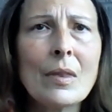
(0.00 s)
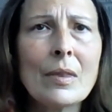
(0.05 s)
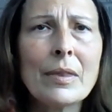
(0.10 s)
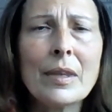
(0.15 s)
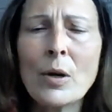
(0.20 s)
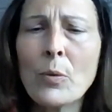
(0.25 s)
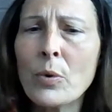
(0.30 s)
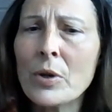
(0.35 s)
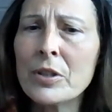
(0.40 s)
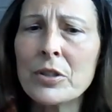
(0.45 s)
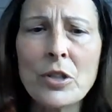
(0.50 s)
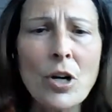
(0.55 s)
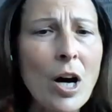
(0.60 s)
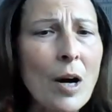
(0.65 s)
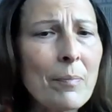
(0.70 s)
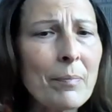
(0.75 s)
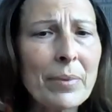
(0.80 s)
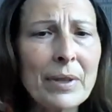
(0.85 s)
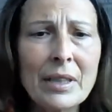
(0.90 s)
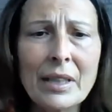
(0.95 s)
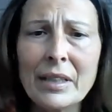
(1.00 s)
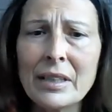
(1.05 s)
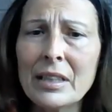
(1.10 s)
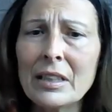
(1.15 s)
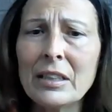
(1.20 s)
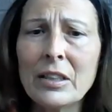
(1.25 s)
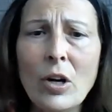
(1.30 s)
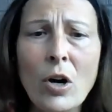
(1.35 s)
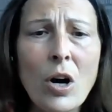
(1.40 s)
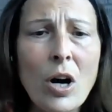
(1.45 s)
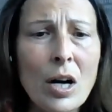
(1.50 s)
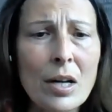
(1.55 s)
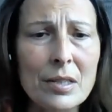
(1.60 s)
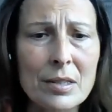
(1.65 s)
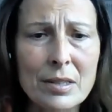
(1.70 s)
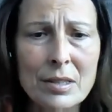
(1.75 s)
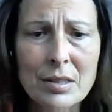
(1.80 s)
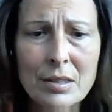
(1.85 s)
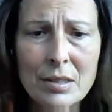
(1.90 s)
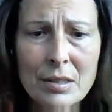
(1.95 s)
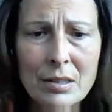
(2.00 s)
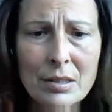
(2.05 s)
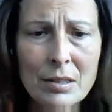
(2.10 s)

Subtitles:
there would not be any laws